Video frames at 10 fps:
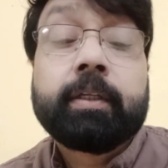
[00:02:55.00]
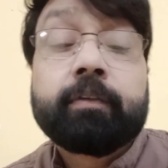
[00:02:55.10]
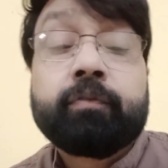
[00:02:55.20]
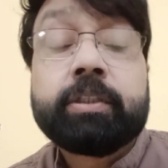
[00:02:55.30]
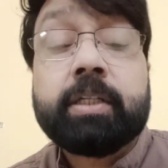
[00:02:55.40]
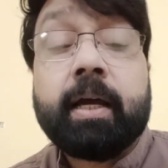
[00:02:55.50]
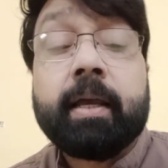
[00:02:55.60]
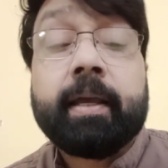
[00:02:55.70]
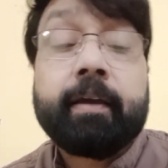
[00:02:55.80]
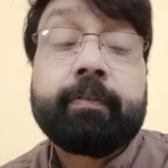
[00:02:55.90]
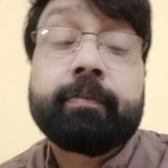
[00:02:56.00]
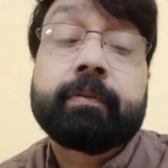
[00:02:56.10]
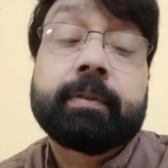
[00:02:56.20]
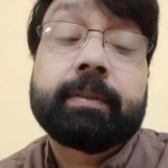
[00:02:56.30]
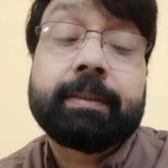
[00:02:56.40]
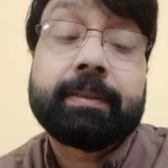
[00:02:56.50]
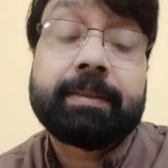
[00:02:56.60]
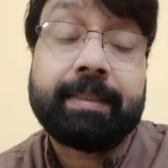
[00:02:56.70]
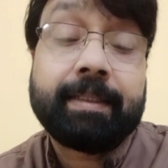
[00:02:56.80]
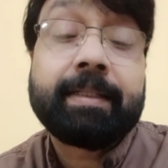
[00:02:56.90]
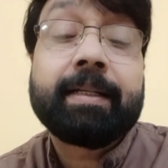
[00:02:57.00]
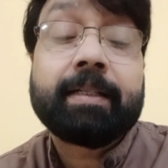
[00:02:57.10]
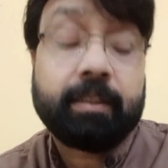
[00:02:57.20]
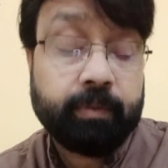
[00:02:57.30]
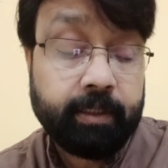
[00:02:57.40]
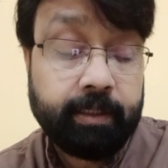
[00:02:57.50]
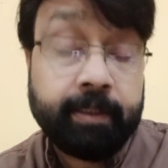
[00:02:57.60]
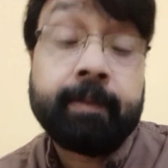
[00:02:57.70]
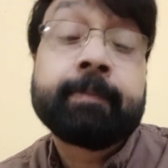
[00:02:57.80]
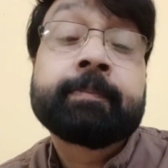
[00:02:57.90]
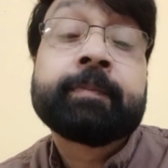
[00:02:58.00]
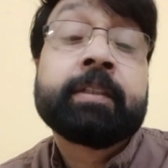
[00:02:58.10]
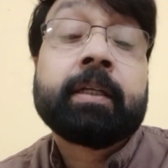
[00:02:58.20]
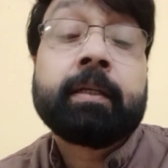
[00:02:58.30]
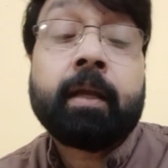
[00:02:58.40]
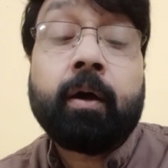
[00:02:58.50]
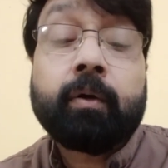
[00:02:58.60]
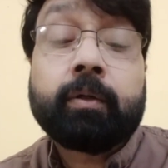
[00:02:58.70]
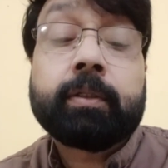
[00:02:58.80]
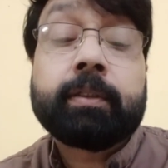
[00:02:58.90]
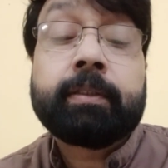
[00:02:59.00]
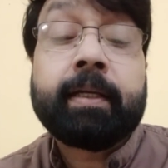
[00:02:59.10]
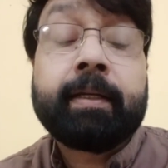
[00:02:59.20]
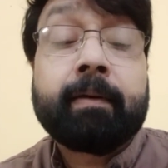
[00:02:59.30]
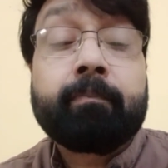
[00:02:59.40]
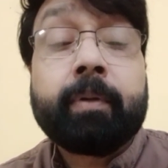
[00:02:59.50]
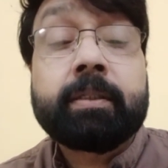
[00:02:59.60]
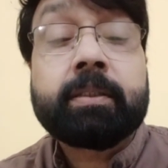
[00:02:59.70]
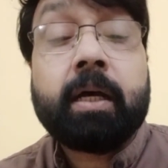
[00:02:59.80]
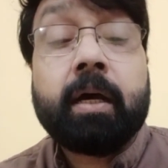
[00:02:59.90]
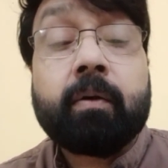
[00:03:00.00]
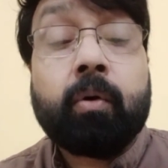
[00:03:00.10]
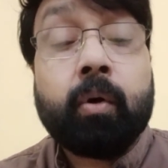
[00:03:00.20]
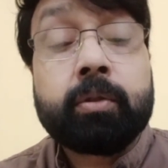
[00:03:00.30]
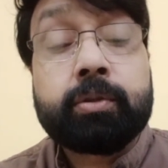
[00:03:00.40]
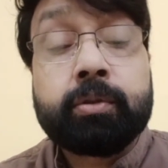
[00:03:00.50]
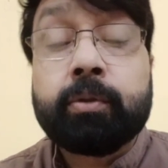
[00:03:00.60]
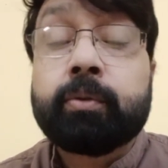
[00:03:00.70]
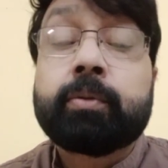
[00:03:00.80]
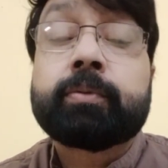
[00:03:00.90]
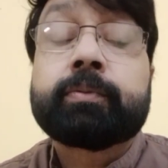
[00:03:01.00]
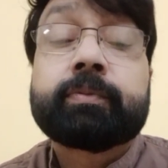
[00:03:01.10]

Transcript: which I have studied and calculated. Now the numbers are also